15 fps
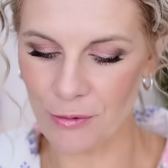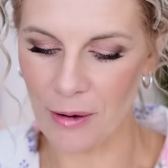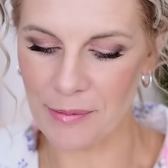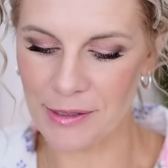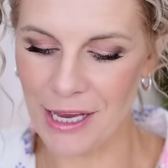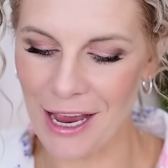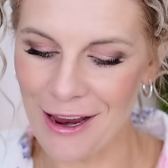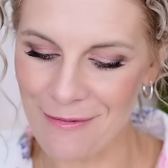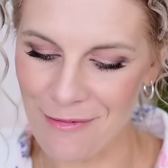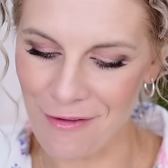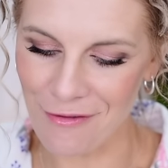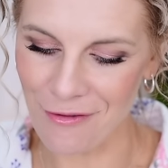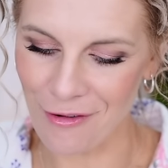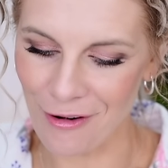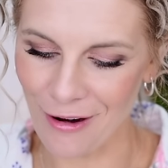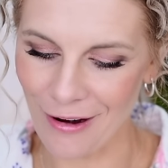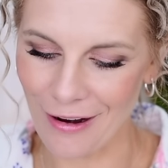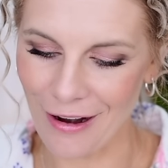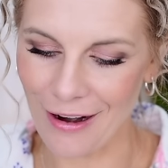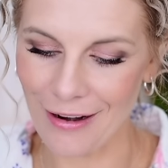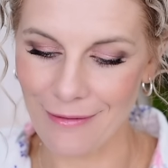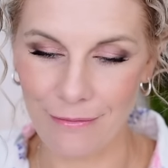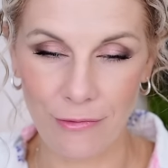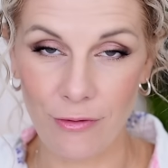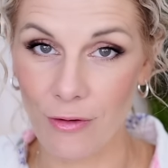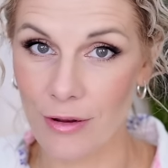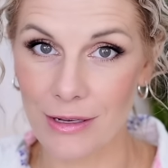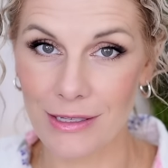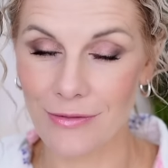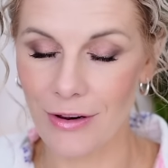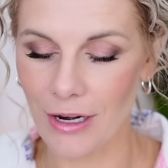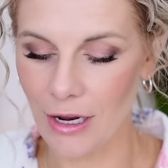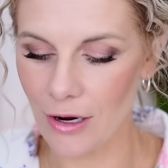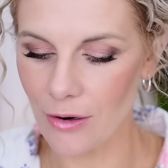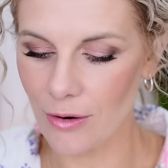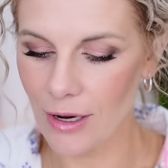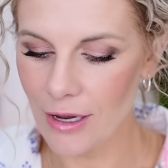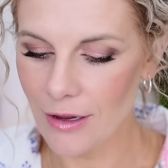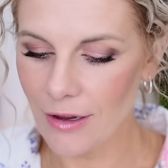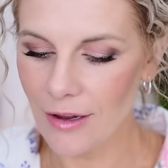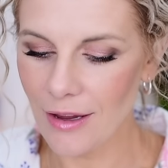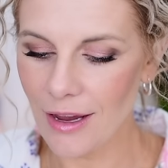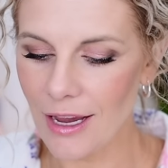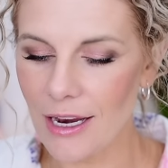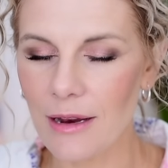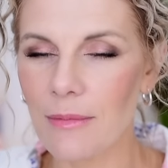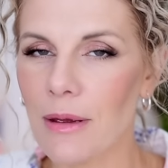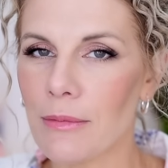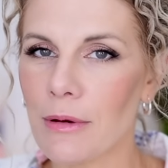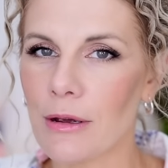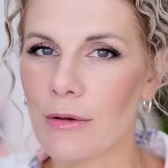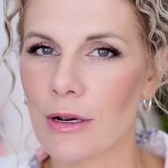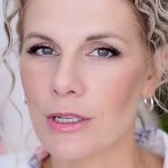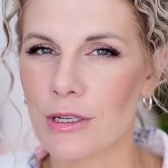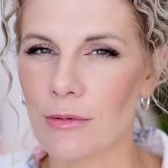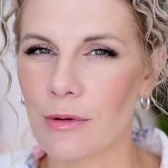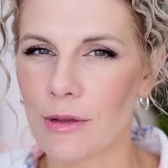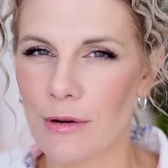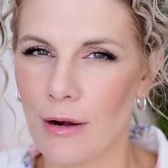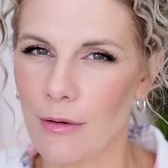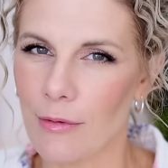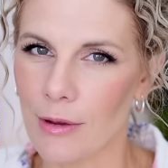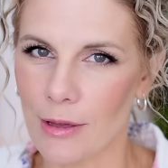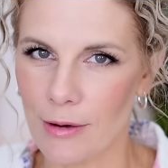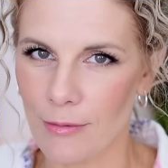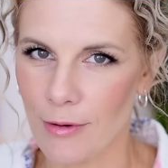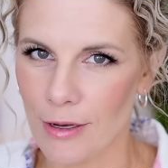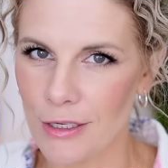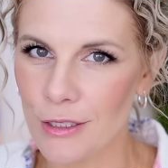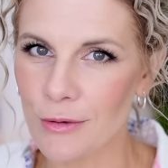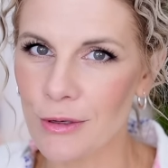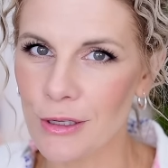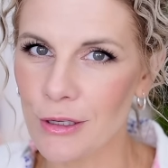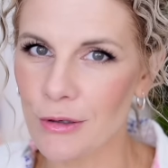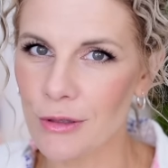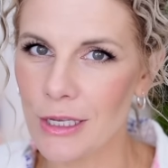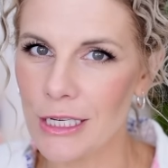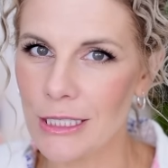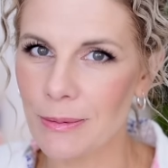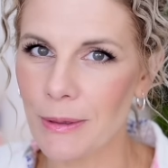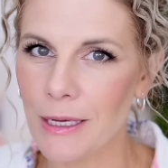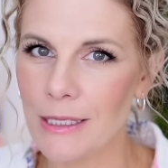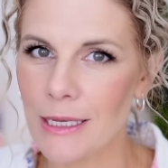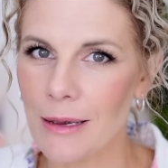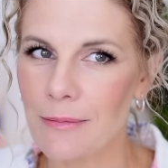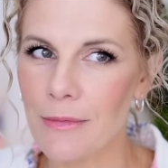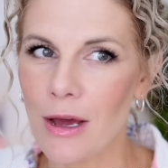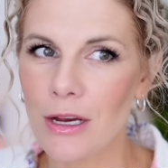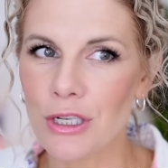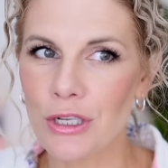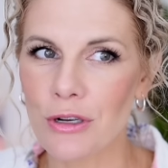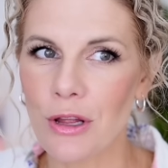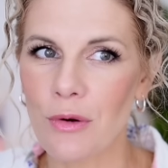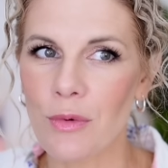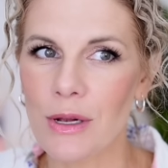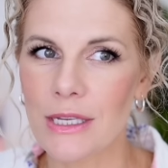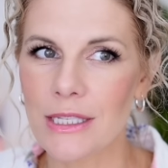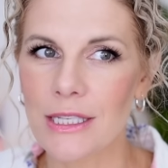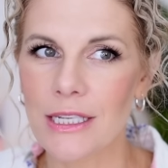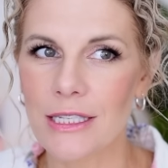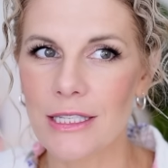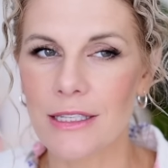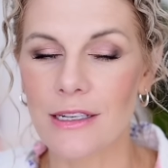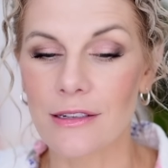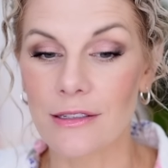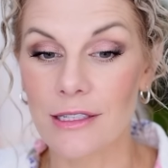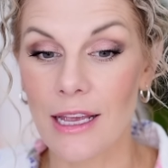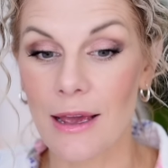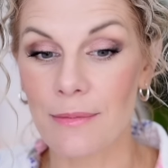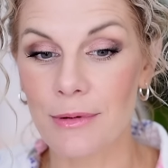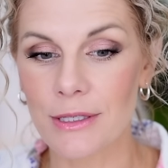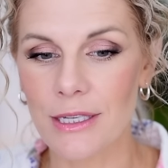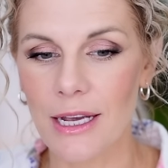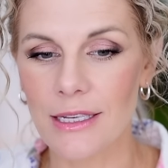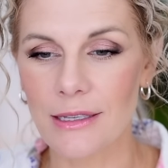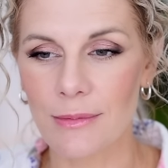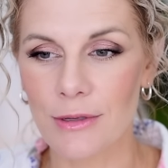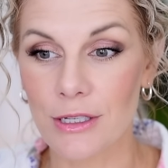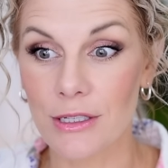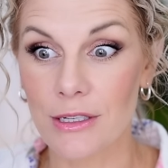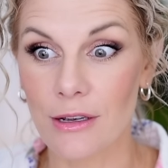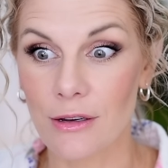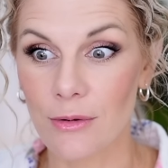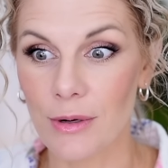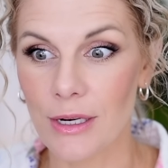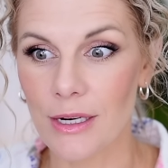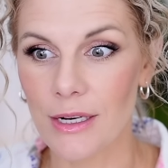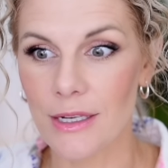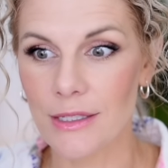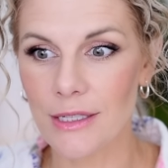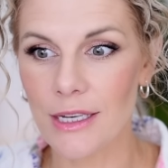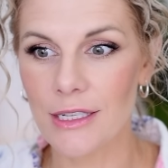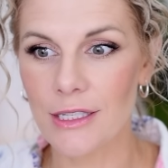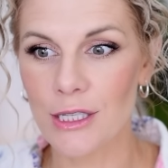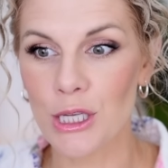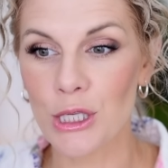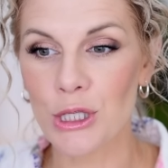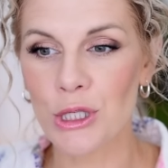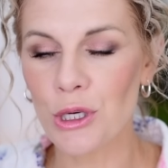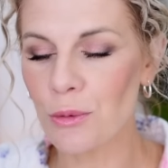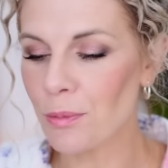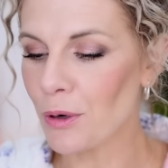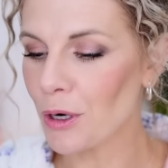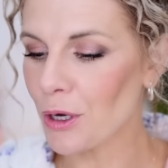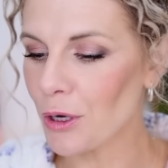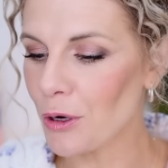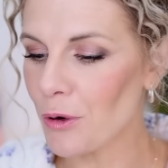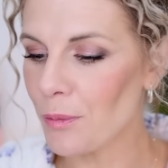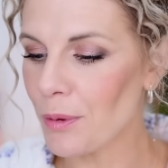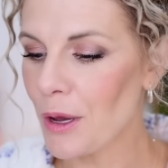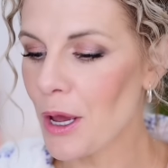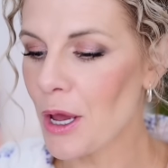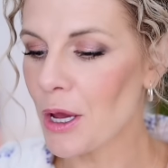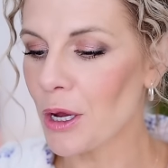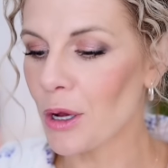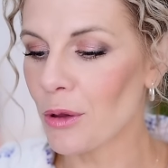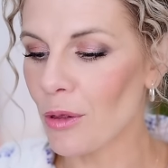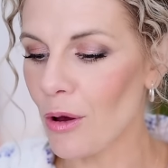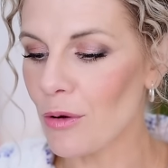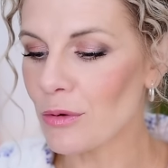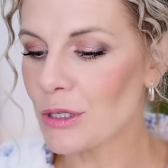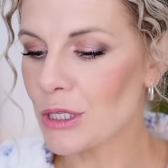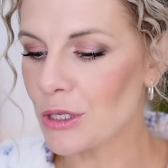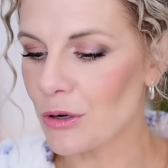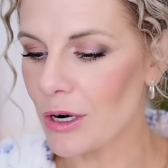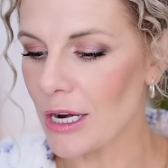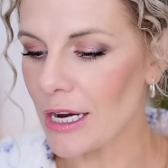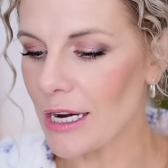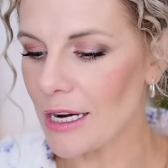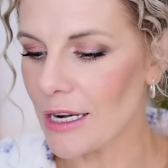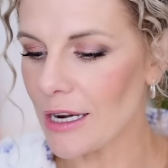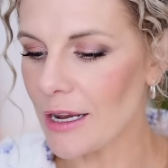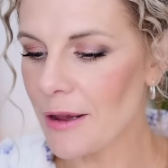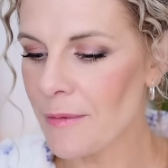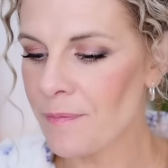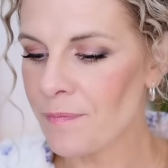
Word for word: website before I before this video, and it made me question whether I really want to include this because I'm not sure that once this little sample size, let me just tell you what it is. It's the Super Goop Glow Screen